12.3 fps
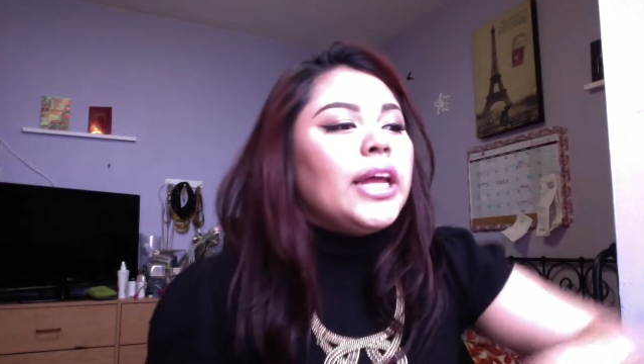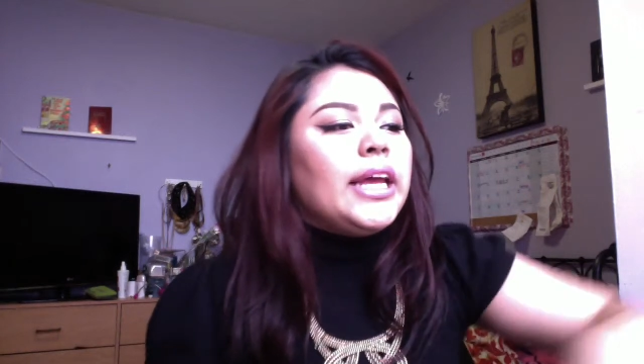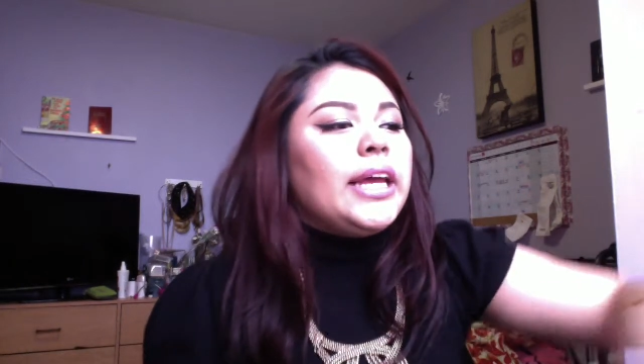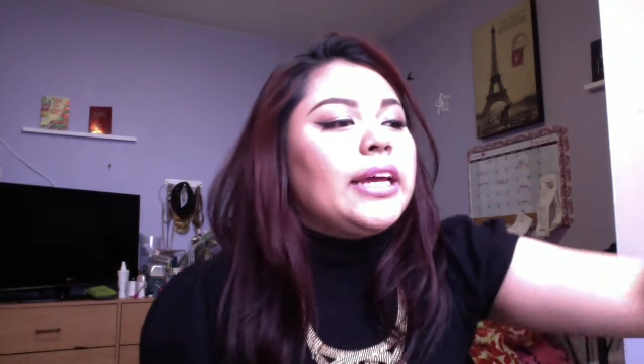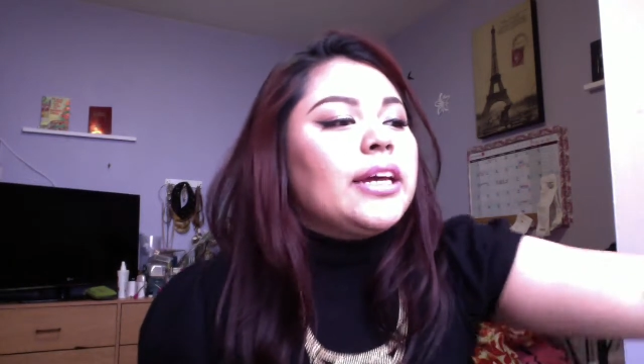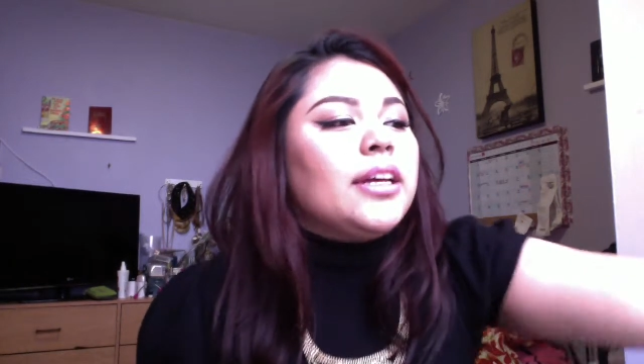
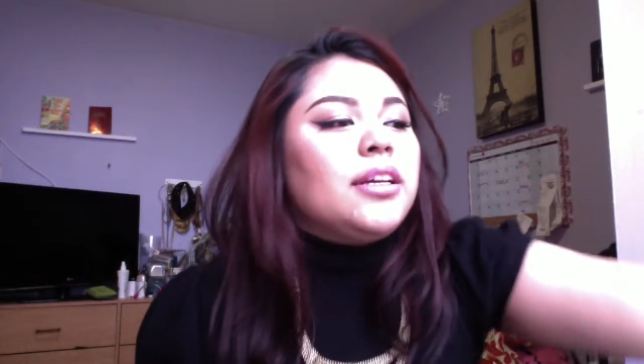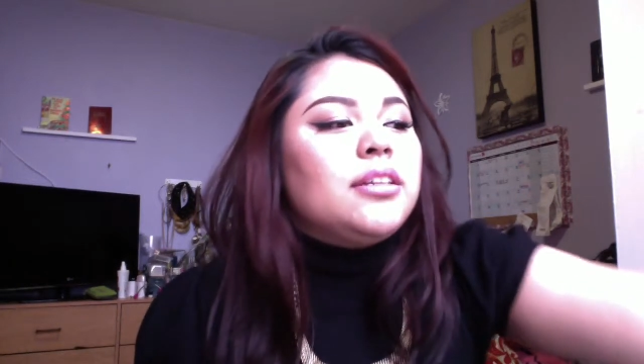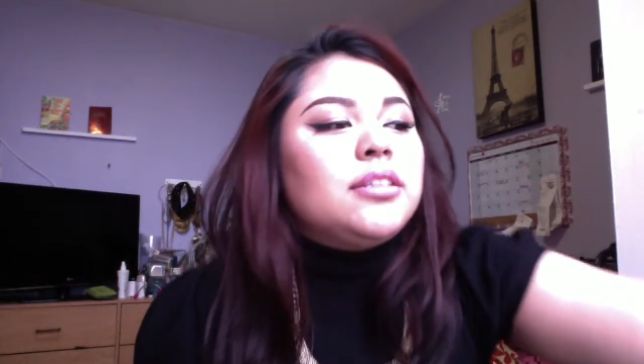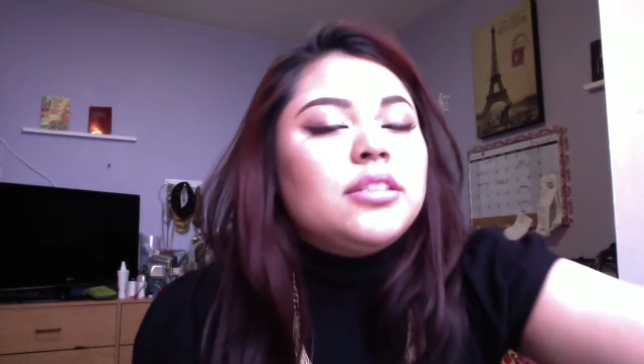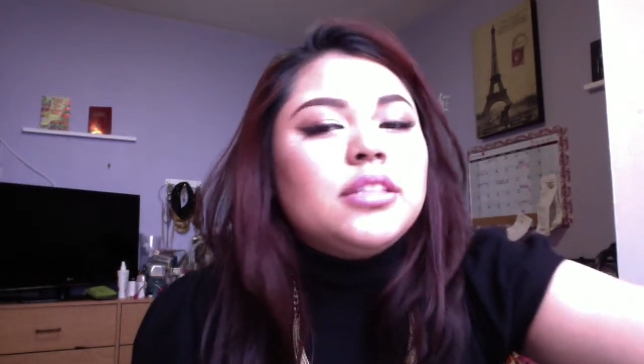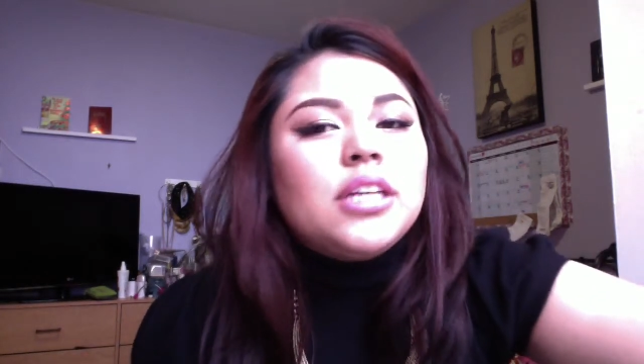
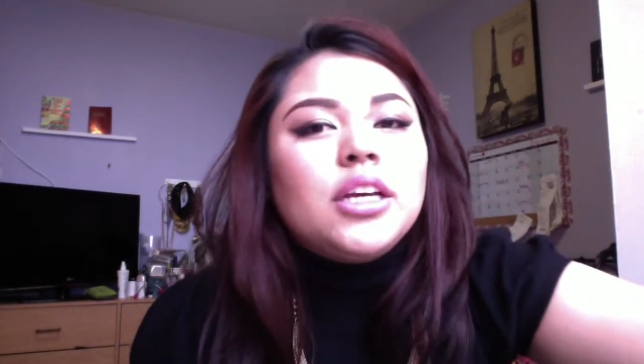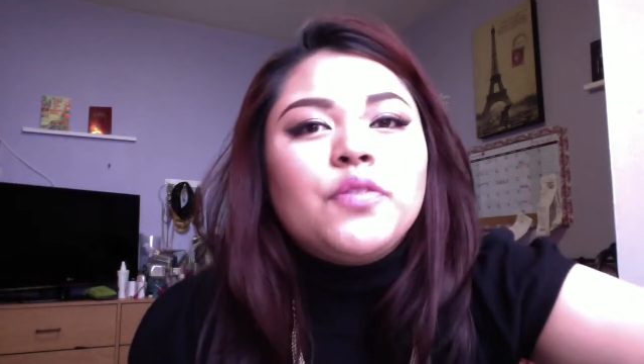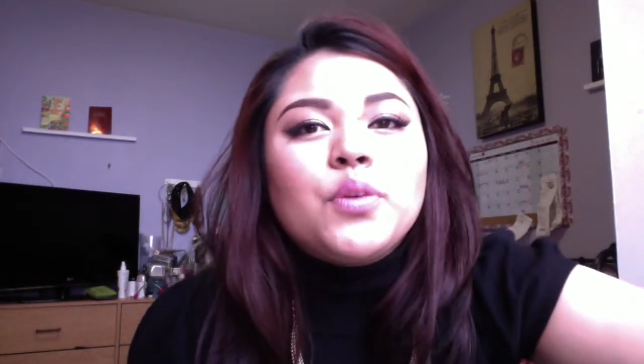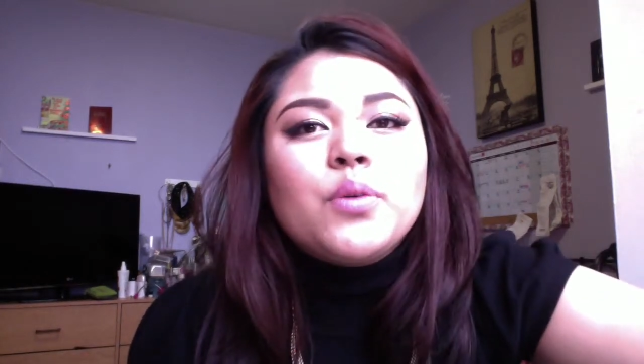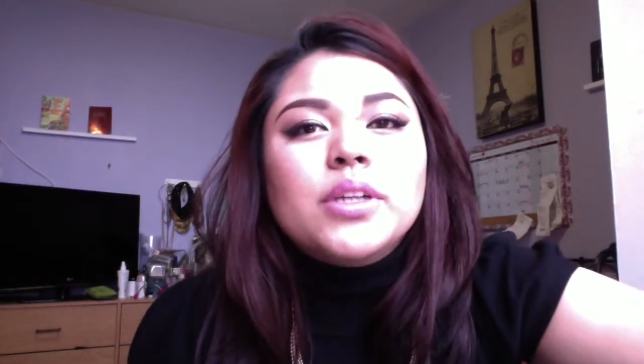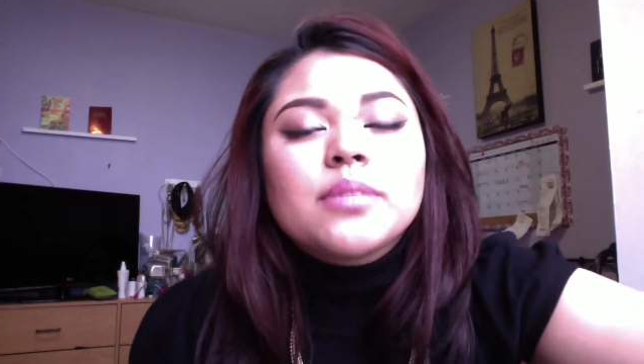and
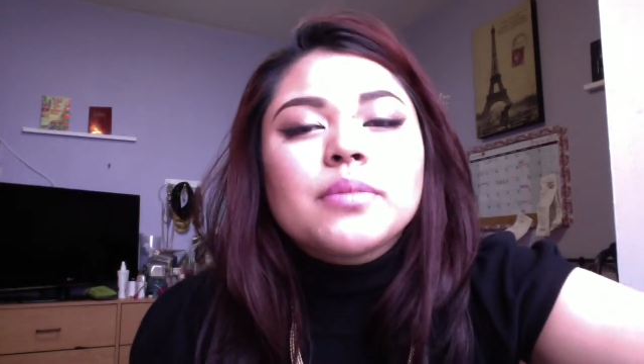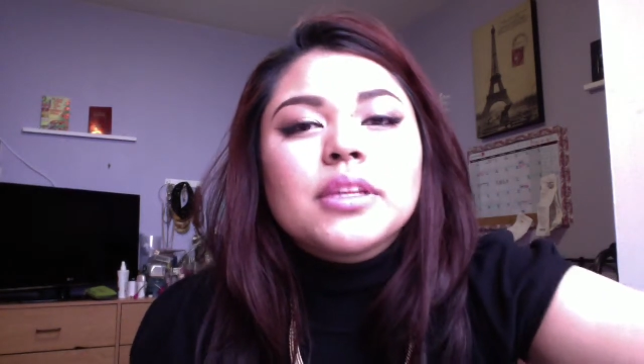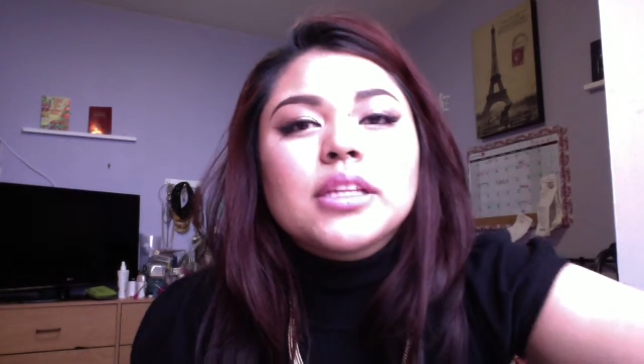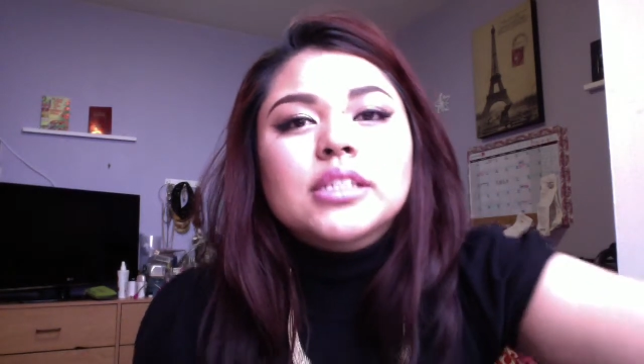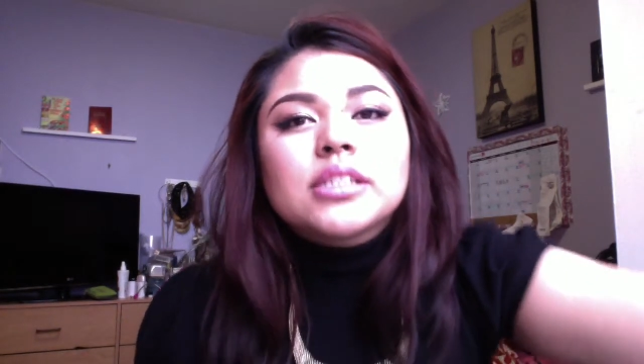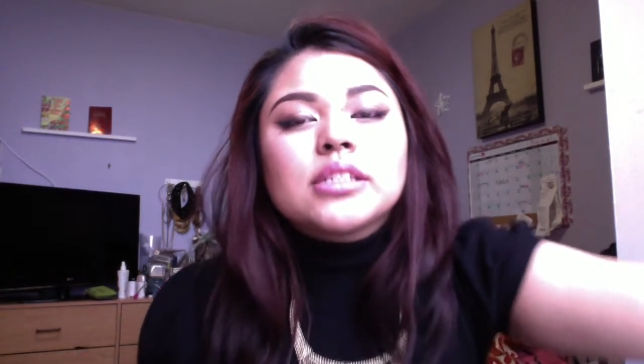if you want something
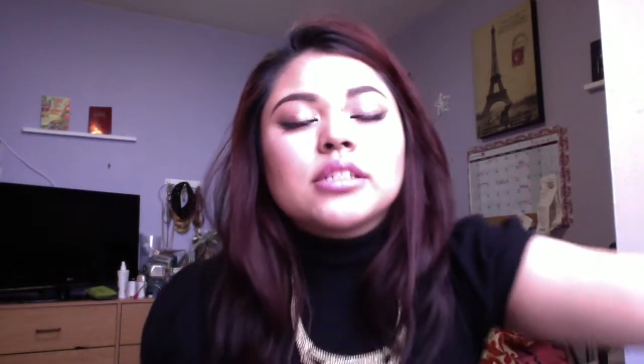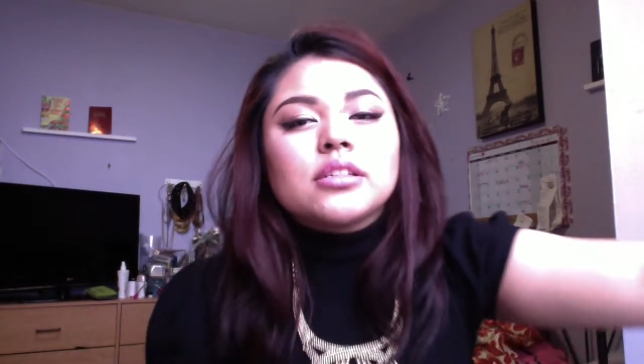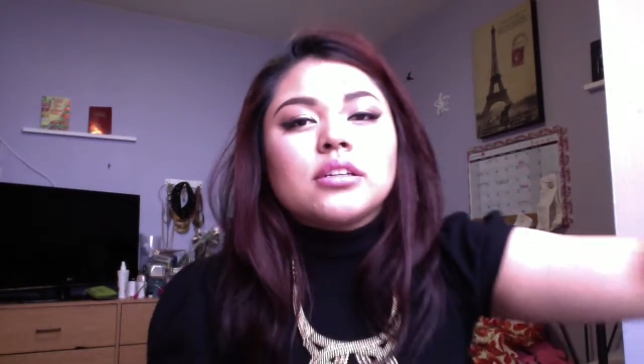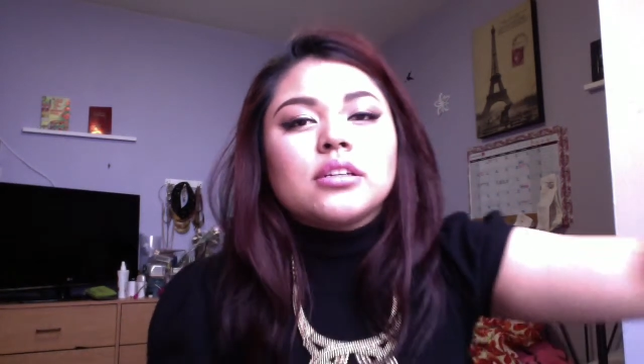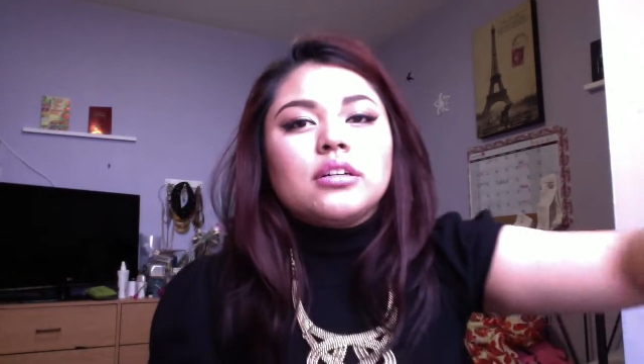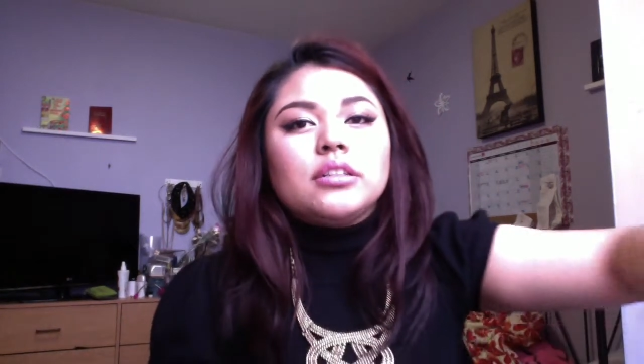that's
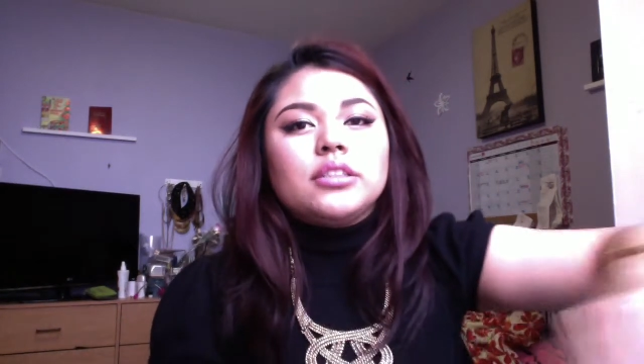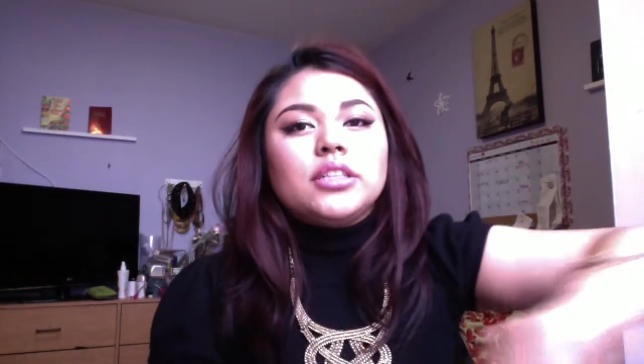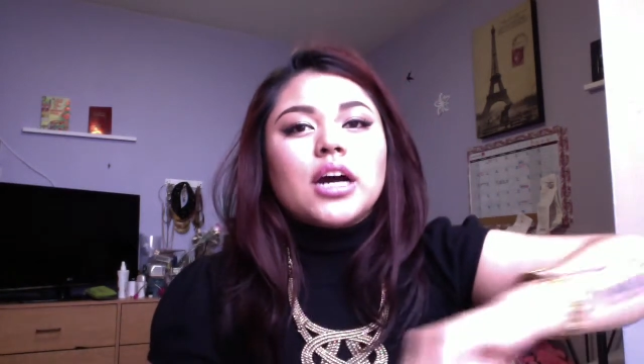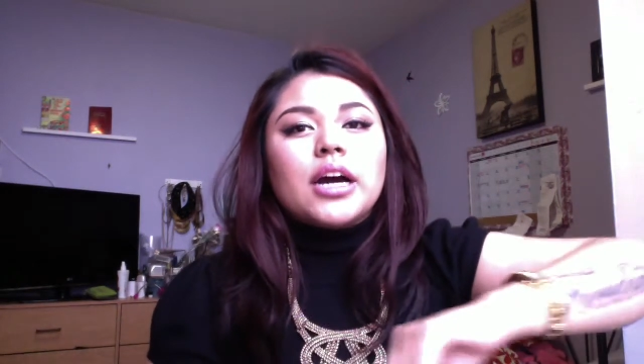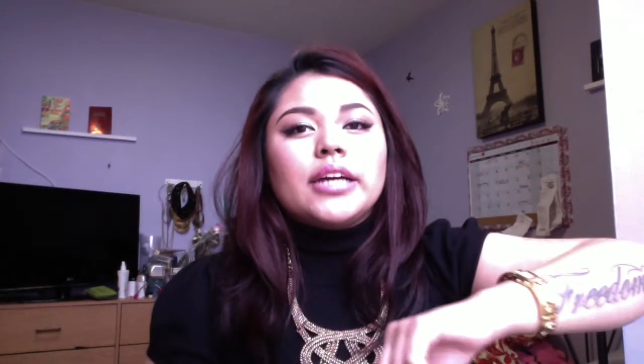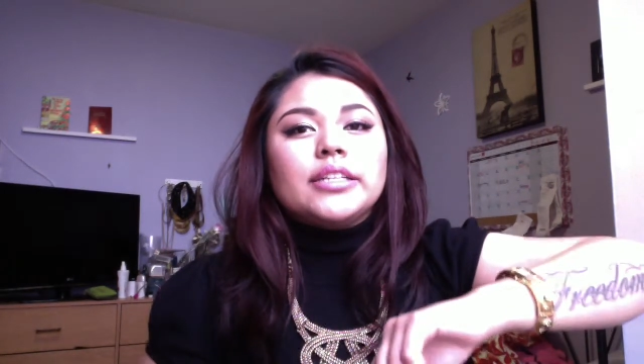
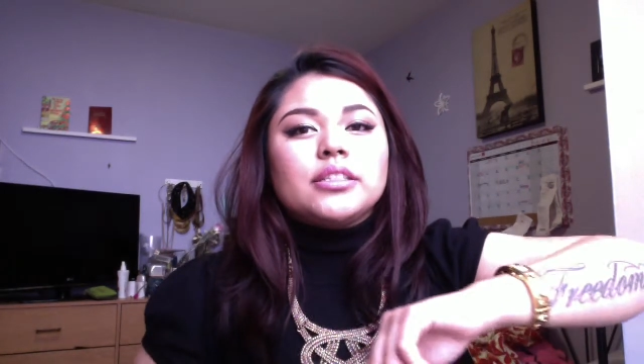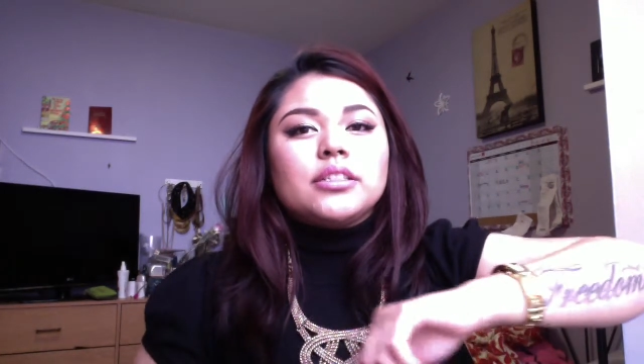not